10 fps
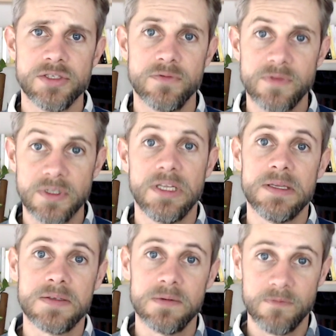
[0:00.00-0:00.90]
and
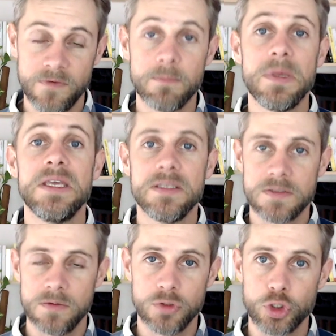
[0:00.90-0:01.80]
for me
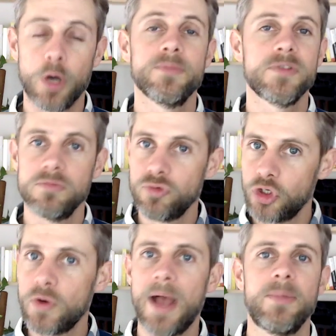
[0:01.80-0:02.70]
to adopt
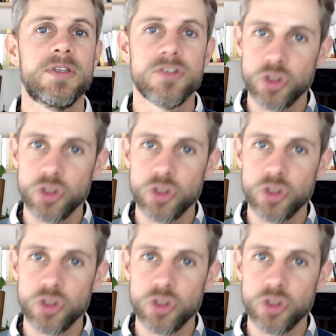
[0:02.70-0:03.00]
new habits,